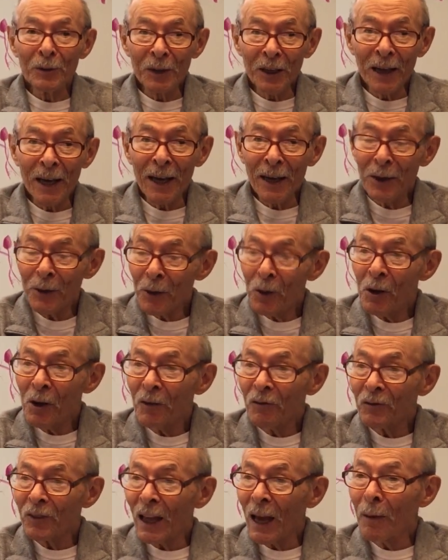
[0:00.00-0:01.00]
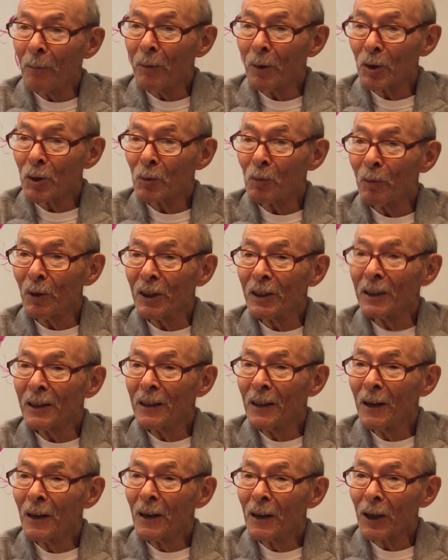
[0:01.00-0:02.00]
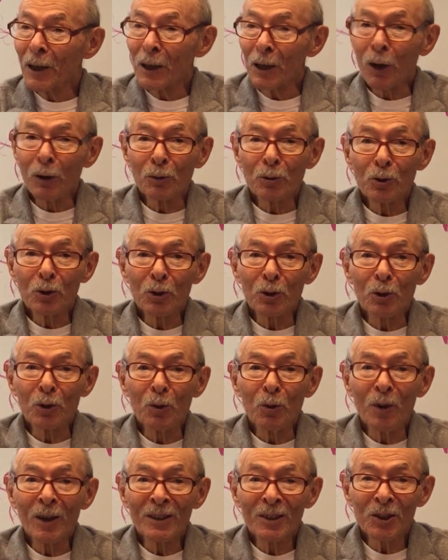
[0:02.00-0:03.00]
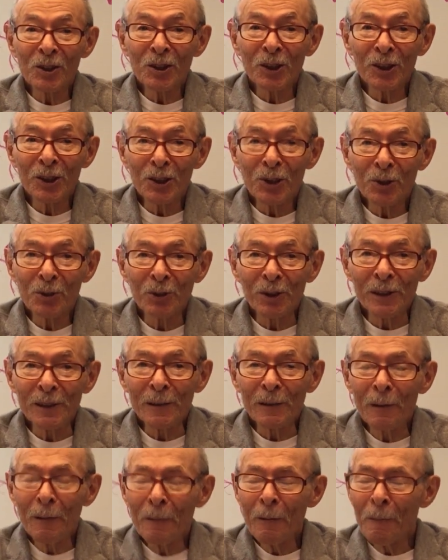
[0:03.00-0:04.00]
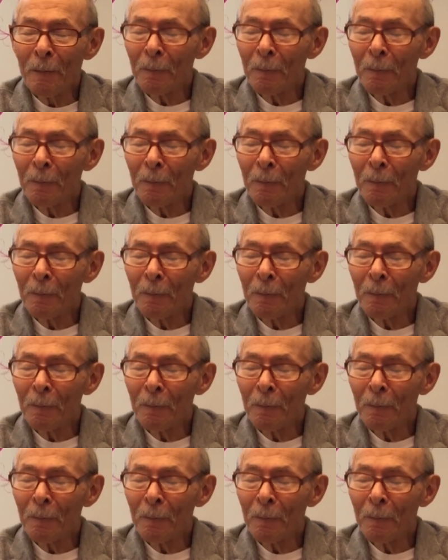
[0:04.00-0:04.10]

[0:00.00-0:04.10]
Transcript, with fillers: you get off, that must be close to West sixth Street.